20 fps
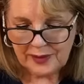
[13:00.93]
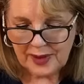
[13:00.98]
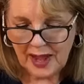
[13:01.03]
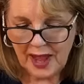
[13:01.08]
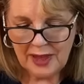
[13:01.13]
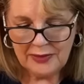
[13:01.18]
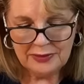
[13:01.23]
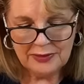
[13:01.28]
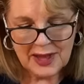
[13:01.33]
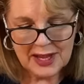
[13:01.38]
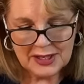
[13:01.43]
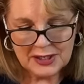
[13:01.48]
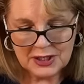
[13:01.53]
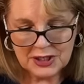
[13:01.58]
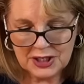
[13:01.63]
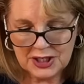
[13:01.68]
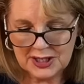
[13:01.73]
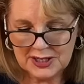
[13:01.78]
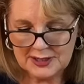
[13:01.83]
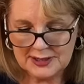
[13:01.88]
And then
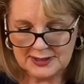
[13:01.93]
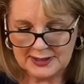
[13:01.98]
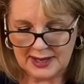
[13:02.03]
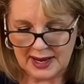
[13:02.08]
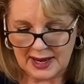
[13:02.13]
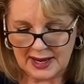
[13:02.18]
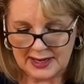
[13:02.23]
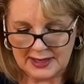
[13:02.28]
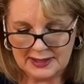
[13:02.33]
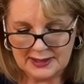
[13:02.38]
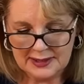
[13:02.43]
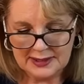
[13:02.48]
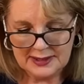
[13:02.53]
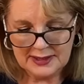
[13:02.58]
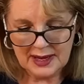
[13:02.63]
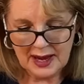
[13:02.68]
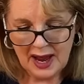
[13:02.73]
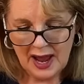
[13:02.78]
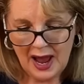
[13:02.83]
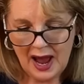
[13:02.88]
she says,
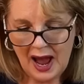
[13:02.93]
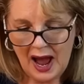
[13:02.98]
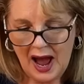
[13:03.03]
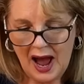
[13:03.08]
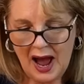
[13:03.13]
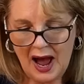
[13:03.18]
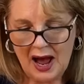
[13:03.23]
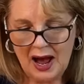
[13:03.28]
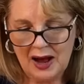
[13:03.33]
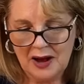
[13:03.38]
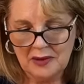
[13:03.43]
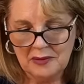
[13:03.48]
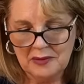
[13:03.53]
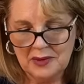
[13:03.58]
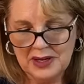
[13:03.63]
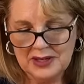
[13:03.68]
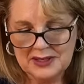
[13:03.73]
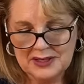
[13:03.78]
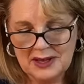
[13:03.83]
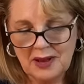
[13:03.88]

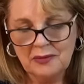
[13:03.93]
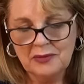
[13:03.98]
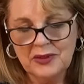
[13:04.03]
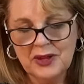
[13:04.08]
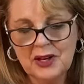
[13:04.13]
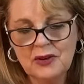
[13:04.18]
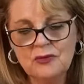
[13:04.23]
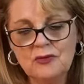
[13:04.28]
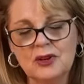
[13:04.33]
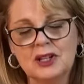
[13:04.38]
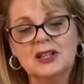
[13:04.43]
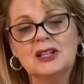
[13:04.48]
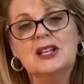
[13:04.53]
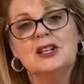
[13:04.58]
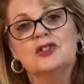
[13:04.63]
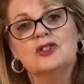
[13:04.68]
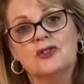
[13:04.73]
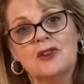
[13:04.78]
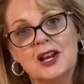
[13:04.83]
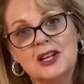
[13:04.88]
something really
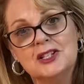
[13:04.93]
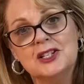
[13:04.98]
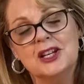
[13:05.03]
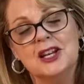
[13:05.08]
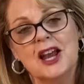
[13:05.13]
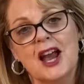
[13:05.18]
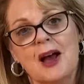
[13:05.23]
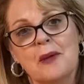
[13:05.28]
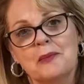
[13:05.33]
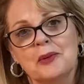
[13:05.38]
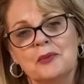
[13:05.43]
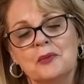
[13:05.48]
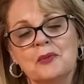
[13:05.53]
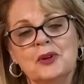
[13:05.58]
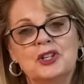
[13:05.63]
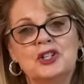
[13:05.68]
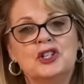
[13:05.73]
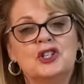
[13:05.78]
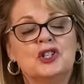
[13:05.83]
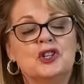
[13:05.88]
tragic happened,
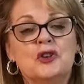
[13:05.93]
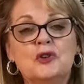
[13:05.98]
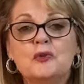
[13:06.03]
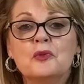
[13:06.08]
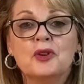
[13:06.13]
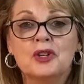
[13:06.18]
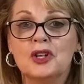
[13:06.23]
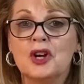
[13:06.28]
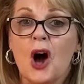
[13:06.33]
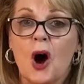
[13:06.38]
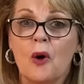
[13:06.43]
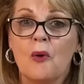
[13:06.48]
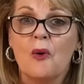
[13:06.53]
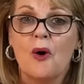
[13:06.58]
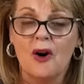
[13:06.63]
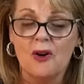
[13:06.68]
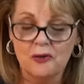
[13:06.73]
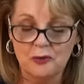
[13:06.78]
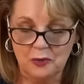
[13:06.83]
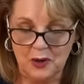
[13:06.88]
which you would know
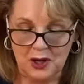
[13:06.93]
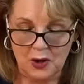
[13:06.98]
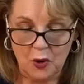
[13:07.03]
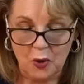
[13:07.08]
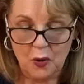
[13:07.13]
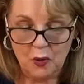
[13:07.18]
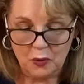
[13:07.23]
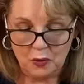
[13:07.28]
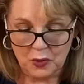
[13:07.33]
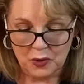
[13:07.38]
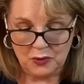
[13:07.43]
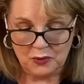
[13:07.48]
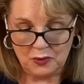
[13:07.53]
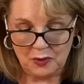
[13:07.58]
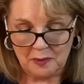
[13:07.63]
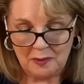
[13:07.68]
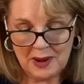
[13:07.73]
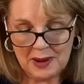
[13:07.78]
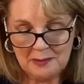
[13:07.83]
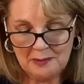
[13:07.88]
of, we all would
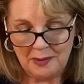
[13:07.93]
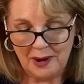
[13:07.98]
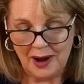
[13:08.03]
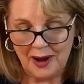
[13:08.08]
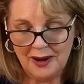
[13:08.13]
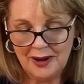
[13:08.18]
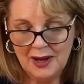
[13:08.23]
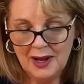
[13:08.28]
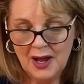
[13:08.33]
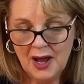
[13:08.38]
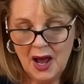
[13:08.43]
remember,